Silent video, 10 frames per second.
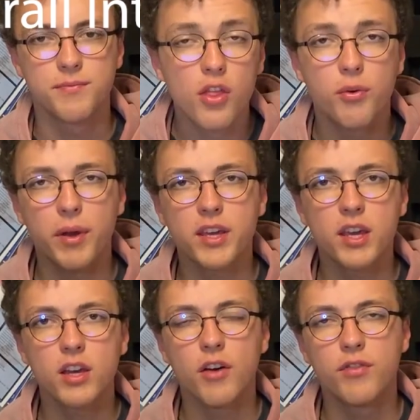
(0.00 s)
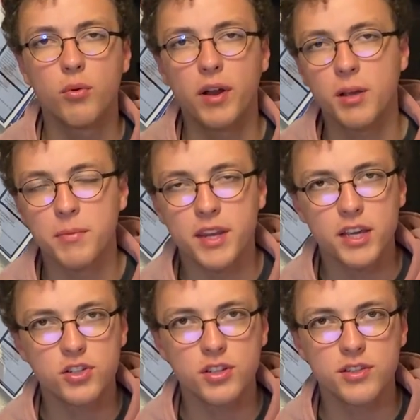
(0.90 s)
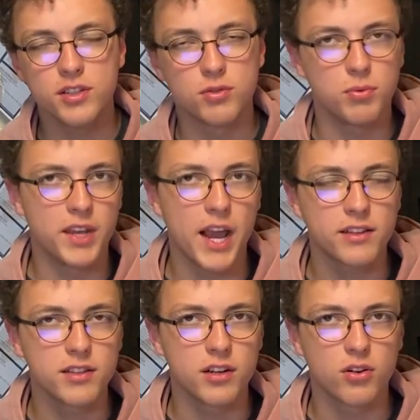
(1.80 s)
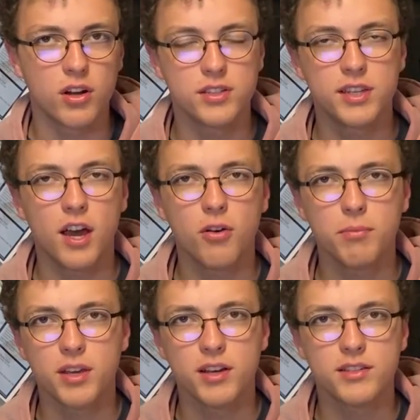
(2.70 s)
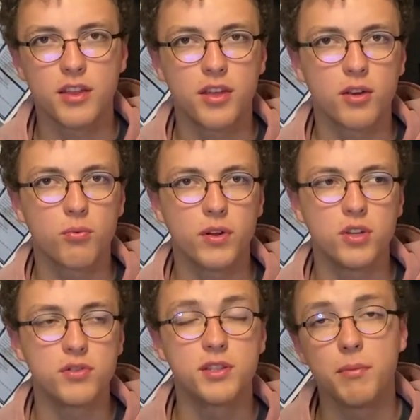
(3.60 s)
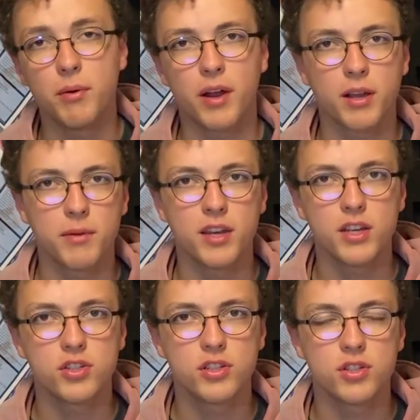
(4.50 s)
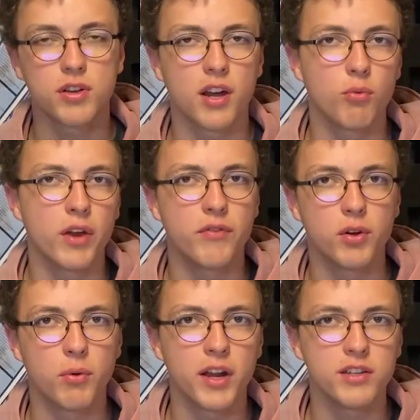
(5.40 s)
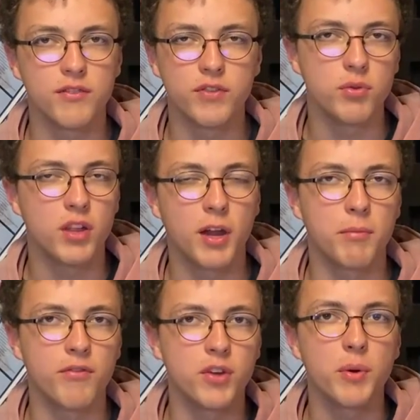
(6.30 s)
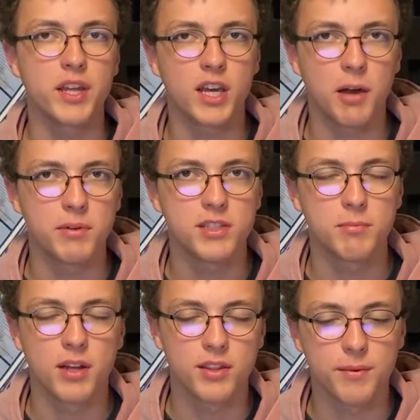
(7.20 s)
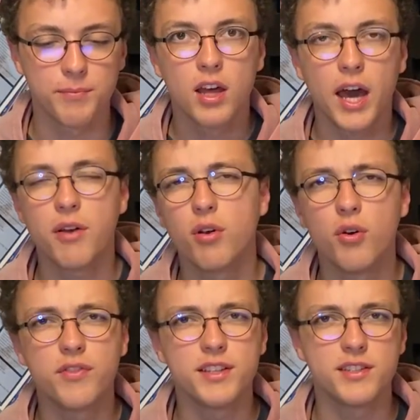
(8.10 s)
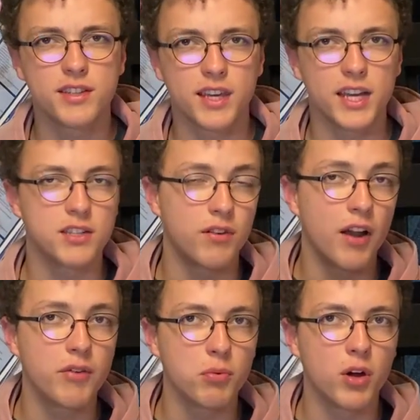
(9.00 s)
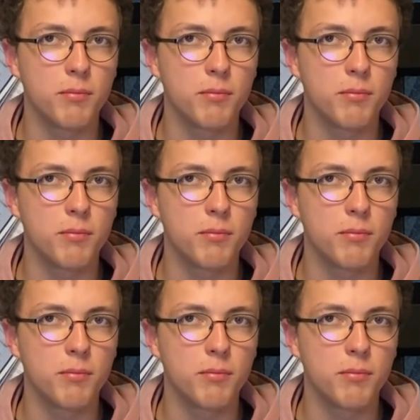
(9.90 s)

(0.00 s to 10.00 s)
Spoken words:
The ranking of the recommendations is redacted and crossed out because I think when you submit recommendations, you kind of waive your right to view them or view any comments about them. I don't know if this is the case for everyone,